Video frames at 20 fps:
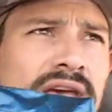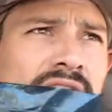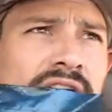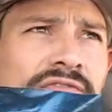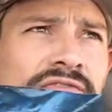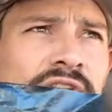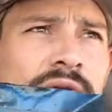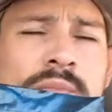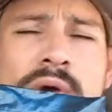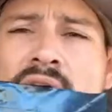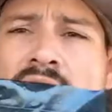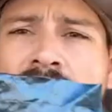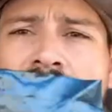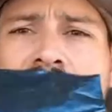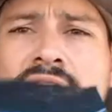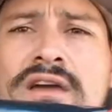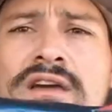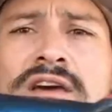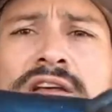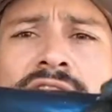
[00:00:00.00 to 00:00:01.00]
a hefty
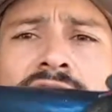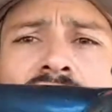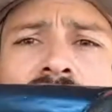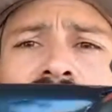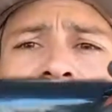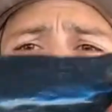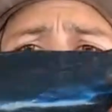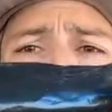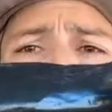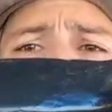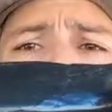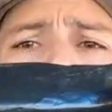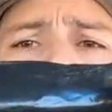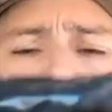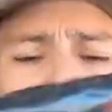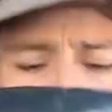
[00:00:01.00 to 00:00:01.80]
bag. I cut a little square.